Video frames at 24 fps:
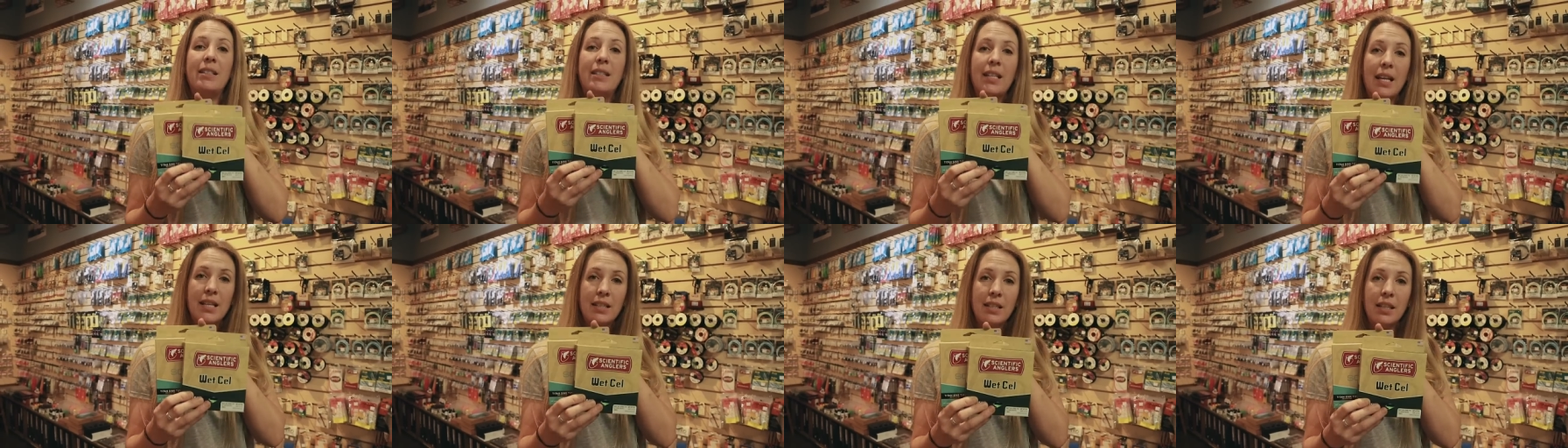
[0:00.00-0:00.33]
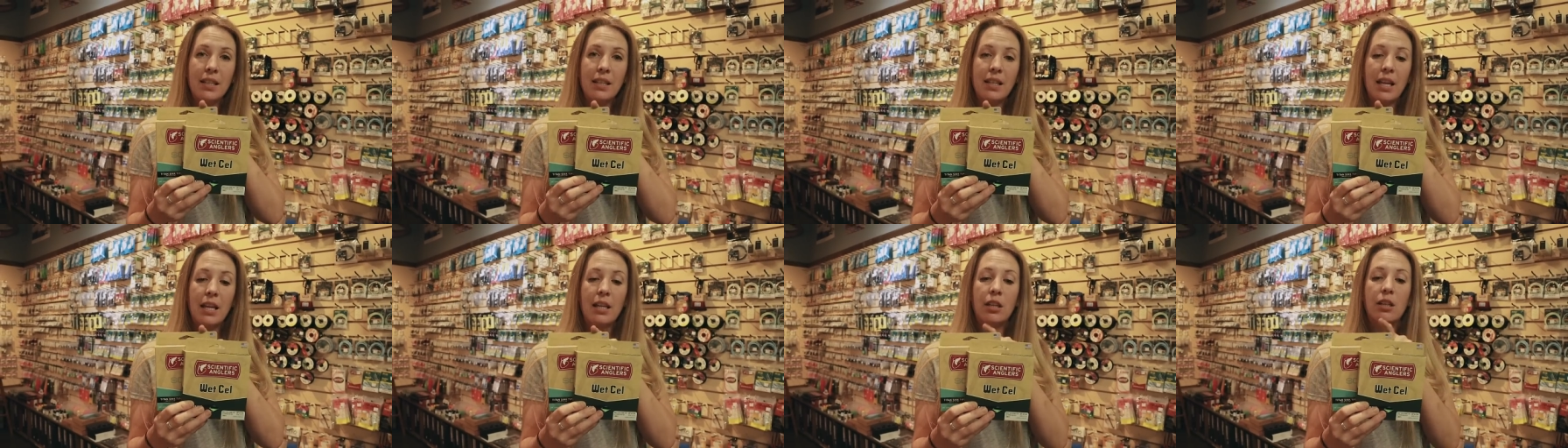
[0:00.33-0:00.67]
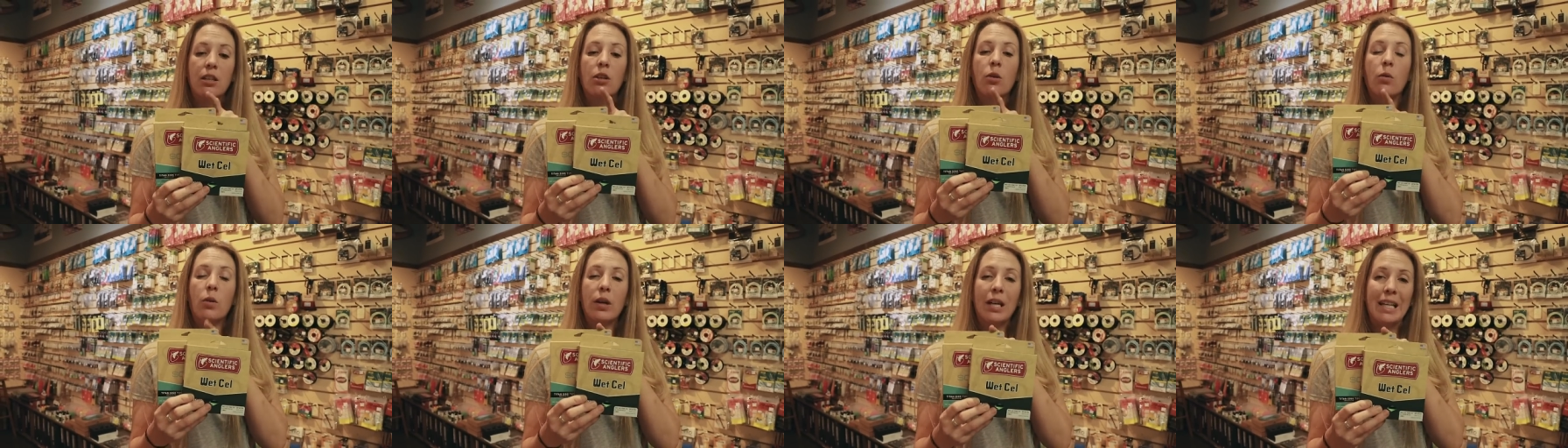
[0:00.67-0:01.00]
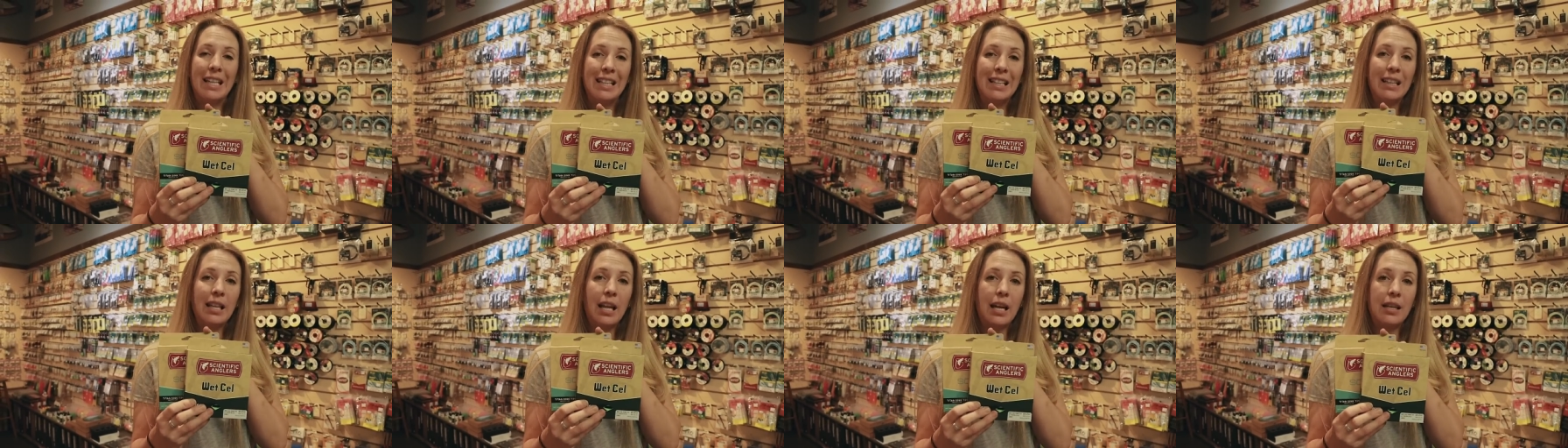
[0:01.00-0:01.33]
designated or
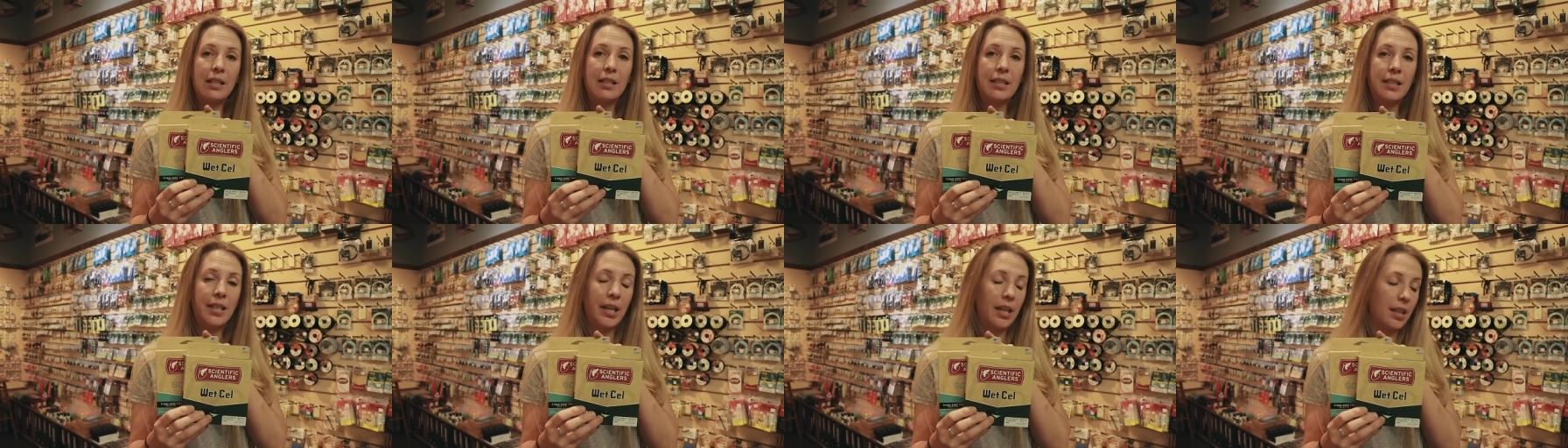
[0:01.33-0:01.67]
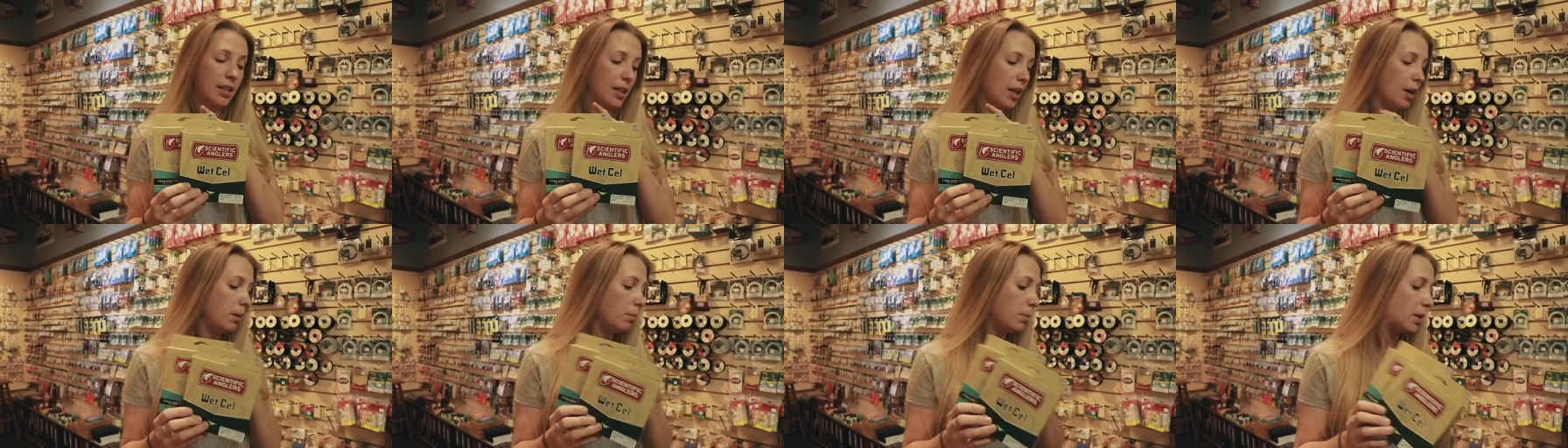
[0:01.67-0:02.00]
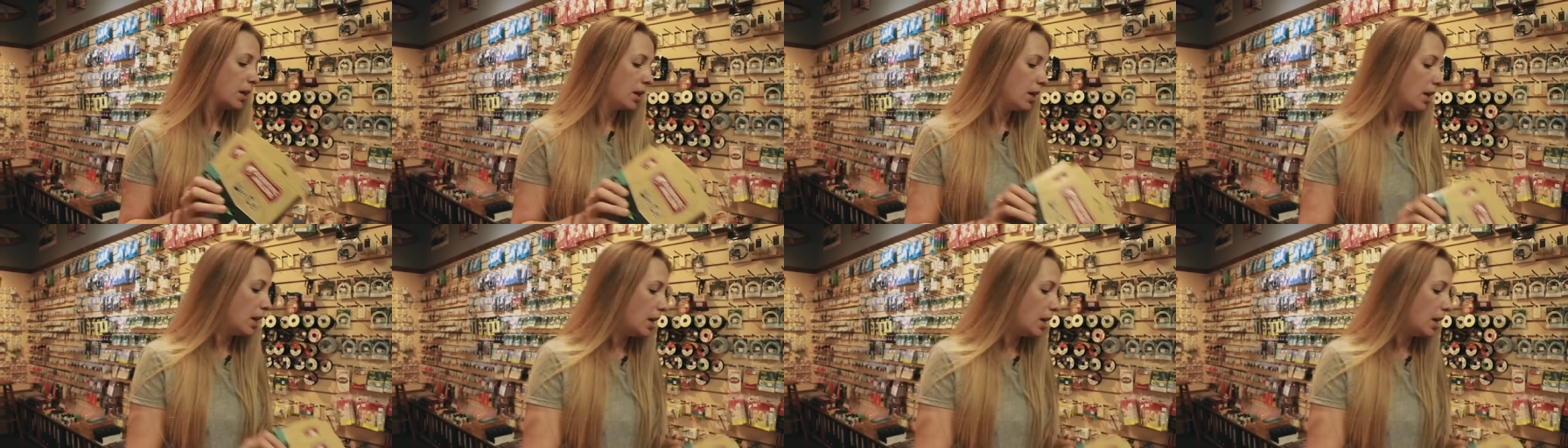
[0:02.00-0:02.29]
inline sink tip